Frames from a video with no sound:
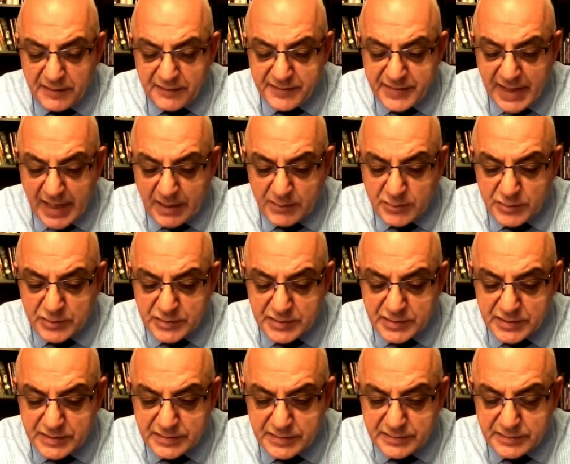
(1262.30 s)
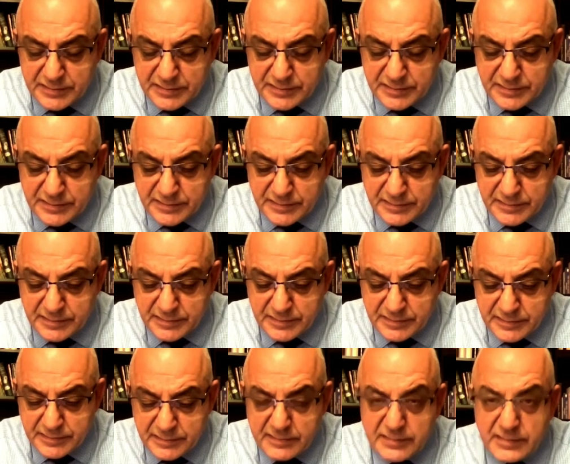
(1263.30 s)
of Tammuz.
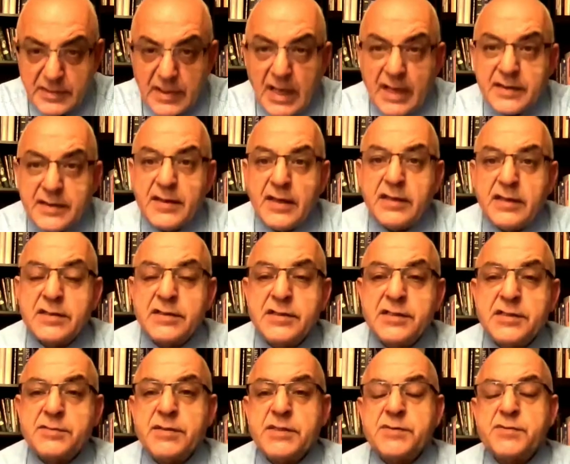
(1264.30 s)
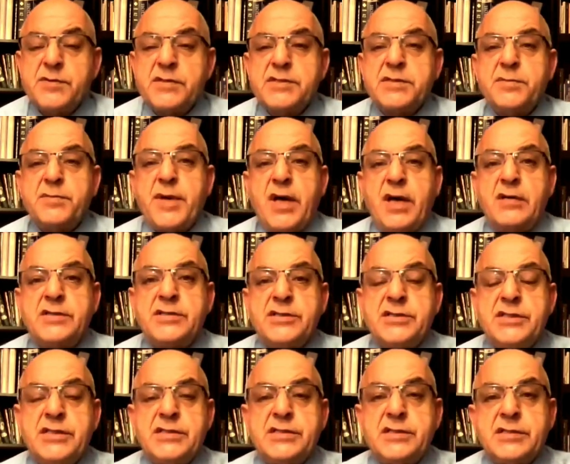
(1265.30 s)
I thought Christmas was about
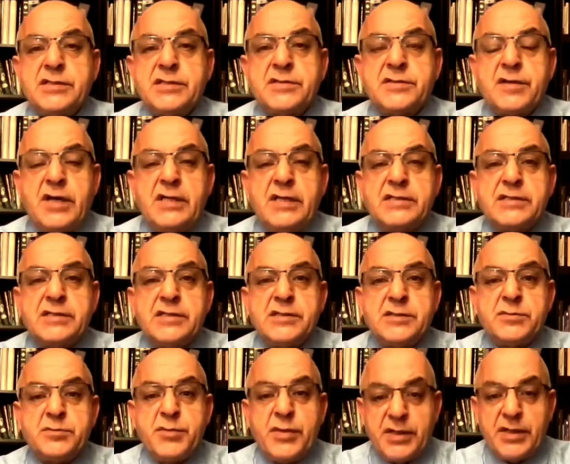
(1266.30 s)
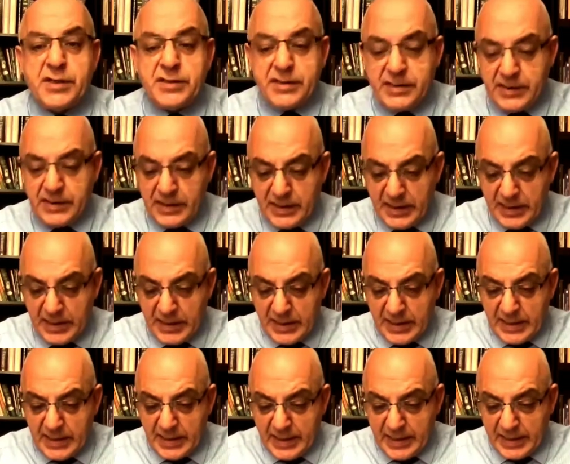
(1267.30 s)
Jesus Christ's birth.
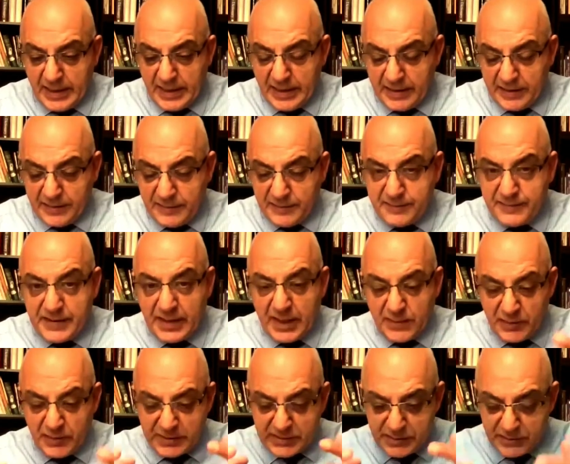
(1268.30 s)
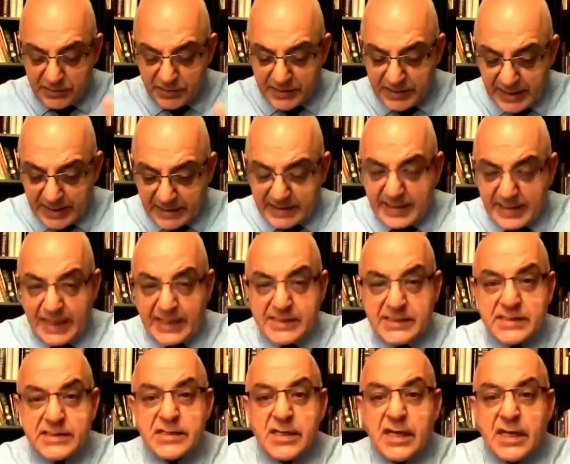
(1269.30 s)
When I was looking at that
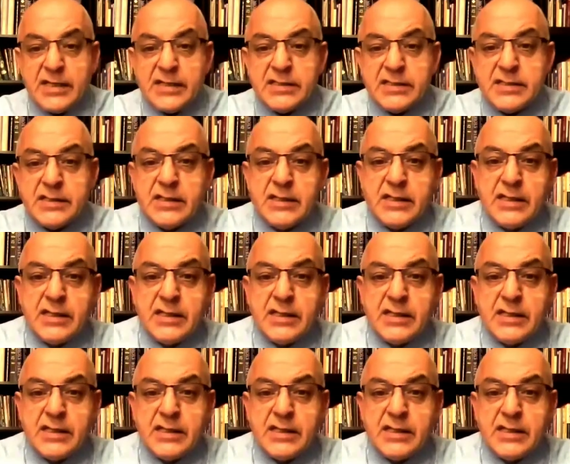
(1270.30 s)
site,